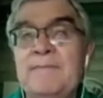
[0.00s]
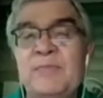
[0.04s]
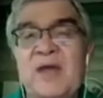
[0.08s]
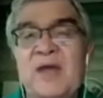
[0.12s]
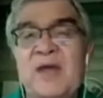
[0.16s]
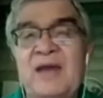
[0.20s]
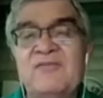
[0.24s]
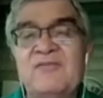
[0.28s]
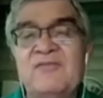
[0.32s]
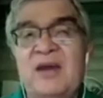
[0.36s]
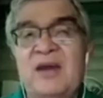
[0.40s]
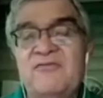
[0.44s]

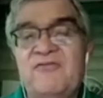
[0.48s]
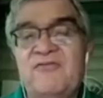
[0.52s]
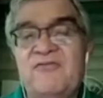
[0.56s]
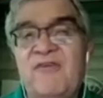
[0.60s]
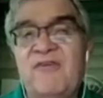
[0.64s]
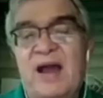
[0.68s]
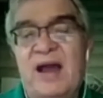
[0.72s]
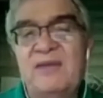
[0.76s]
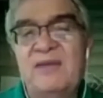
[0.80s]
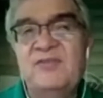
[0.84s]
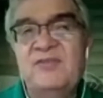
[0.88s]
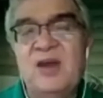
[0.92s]
I've got
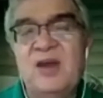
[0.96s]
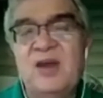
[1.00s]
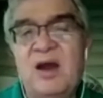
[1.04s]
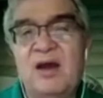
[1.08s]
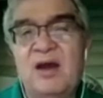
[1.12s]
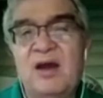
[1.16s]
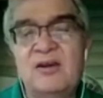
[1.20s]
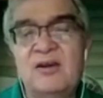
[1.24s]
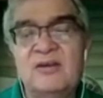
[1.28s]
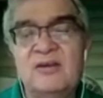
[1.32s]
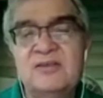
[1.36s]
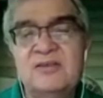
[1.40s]
5
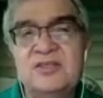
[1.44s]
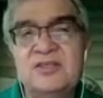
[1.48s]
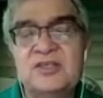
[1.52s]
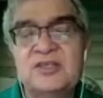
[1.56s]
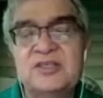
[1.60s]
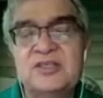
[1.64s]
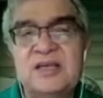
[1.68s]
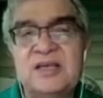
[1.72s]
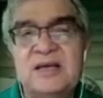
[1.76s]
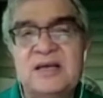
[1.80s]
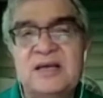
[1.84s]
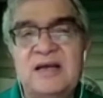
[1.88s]
daughters.
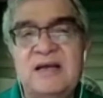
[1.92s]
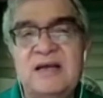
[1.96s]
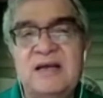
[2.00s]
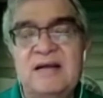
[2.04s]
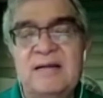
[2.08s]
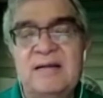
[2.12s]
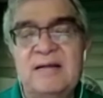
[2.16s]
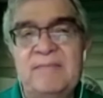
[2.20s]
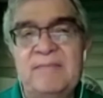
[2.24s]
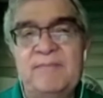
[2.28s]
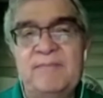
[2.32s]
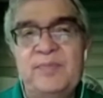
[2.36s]

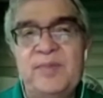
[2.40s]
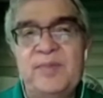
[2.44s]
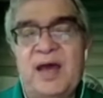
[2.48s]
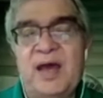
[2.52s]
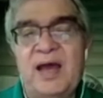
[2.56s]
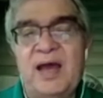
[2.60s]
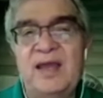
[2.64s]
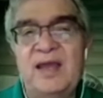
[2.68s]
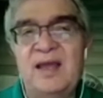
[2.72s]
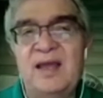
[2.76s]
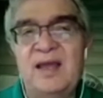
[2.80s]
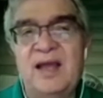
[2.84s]

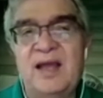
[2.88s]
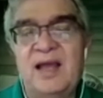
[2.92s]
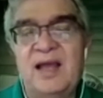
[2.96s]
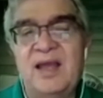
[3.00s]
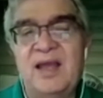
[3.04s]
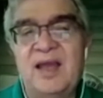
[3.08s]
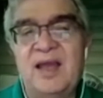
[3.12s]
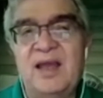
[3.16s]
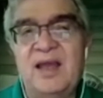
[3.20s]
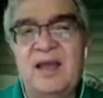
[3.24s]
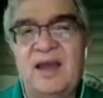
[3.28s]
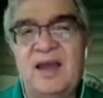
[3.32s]

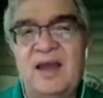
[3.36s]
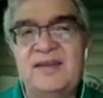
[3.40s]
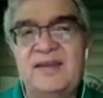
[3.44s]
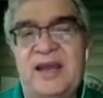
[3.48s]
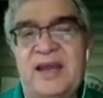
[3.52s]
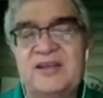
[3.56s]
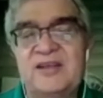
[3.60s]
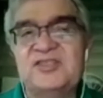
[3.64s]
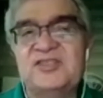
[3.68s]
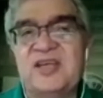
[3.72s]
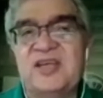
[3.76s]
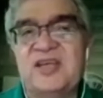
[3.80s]
I
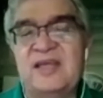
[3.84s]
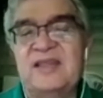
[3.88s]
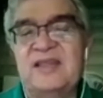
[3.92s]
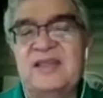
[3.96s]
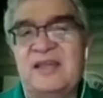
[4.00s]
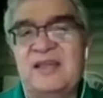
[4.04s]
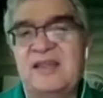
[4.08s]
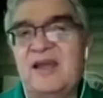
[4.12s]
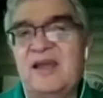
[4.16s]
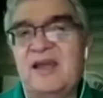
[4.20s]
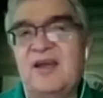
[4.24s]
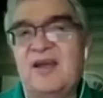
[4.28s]
dare say
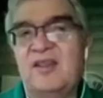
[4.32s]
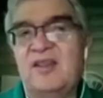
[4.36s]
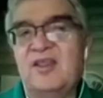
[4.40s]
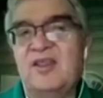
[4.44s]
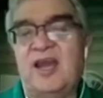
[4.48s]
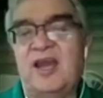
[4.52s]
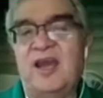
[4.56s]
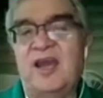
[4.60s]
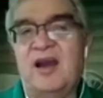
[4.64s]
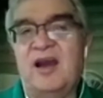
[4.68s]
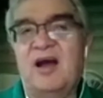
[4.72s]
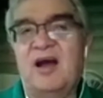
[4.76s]
that
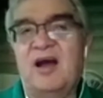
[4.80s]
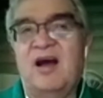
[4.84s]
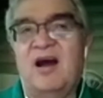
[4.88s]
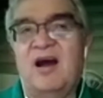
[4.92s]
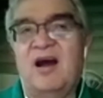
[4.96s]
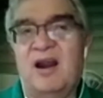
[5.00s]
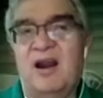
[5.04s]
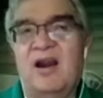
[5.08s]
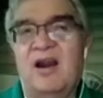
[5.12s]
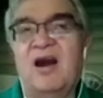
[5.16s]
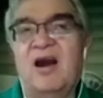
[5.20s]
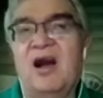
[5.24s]
they
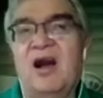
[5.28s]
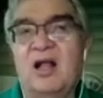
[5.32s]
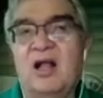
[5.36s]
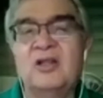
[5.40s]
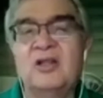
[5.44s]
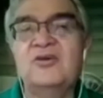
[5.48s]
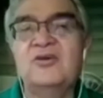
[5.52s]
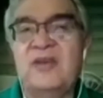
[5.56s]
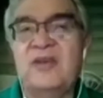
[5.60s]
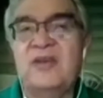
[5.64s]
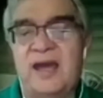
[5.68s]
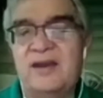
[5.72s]
are all
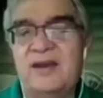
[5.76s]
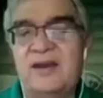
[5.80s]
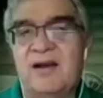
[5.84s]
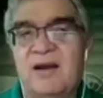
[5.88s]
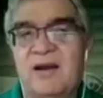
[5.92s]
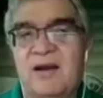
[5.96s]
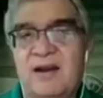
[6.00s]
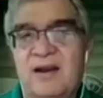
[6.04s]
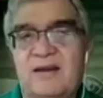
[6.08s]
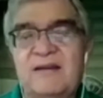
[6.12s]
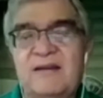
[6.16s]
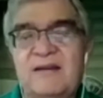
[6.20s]
good at
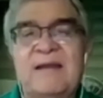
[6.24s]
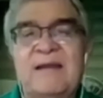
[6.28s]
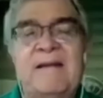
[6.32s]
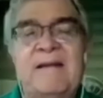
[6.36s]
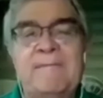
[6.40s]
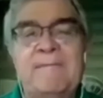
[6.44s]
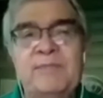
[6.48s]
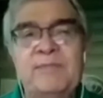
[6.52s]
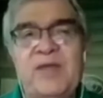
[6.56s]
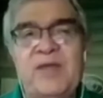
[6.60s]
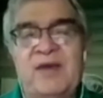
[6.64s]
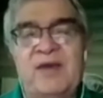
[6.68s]
art.
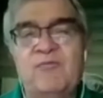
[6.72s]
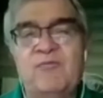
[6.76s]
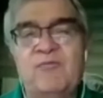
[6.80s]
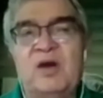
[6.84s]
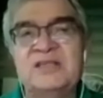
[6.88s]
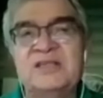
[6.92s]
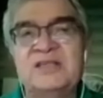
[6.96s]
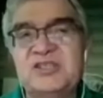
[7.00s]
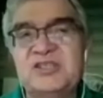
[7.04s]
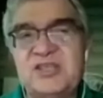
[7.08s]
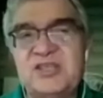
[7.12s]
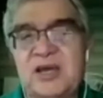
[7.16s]
I have
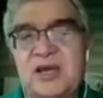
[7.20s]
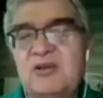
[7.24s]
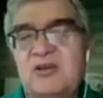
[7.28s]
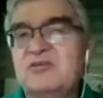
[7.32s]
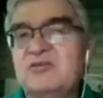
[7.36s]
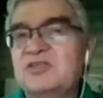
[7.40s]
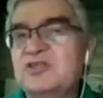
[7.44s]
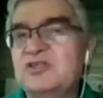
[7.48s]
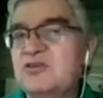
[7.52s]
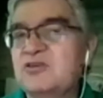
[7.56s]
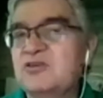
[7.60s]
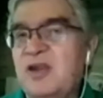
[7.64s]
one son
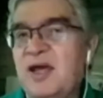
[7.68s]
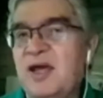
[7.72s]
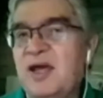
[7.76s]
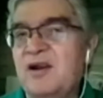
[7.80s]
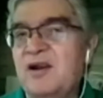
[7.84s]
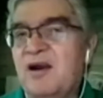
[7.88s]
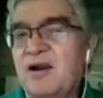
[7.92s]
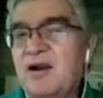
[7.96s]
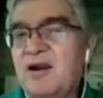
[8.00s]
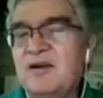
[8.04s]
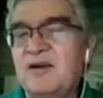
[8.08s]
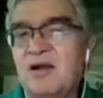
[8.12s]
who's good at
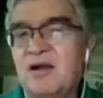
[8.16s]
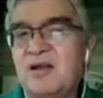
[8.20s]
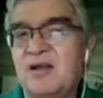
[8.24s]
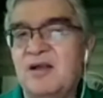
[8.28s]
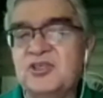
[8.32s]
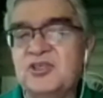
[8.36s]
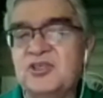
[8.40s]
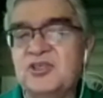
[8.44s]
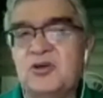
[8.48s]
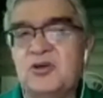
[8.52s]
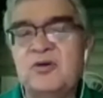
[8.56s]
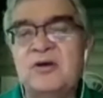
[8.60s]
art
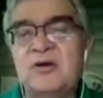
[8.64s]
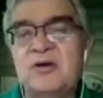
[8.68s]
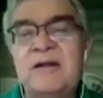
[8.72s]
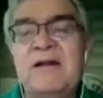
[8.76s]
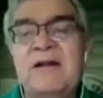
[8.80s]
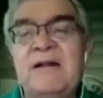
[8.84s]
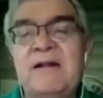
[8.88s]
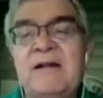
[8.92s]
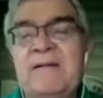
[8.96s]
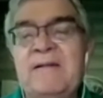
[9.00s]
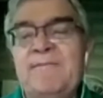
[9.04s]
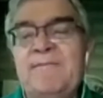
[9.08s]
also,
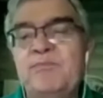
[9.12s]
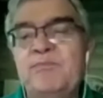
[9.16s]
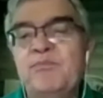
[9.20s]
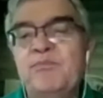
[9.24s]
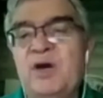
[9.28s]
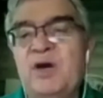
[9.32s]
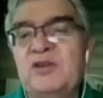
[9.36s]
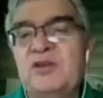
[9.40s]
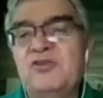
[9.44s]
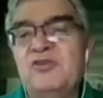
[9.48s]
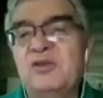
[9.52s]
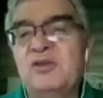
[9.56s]

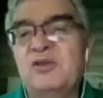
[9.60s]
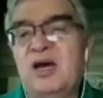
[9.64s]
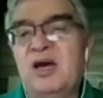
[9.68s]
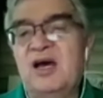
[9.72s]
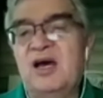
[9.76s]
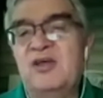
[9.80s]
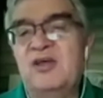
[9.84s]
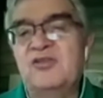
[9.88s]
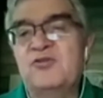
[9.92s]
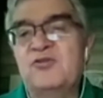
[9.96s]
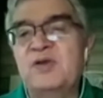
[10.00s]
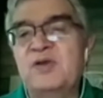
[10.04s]
but
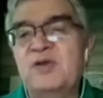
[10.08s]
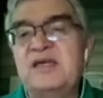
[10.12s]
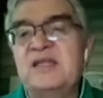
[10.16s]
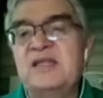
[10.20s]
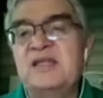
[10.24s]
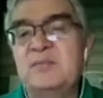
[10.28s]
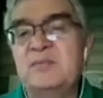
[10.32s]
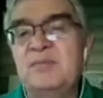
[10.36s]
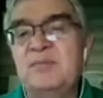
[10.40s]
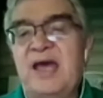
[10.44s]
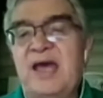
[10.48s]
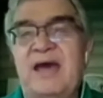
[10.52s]
3 of
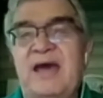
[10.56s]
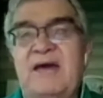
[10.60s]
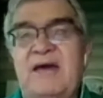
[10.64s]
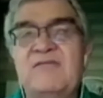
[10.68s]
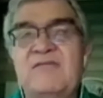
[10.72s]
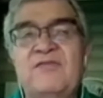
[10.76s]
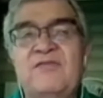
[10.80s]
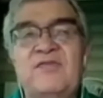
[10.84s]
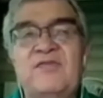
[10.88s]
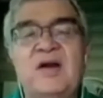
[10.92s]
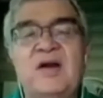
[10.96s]
them have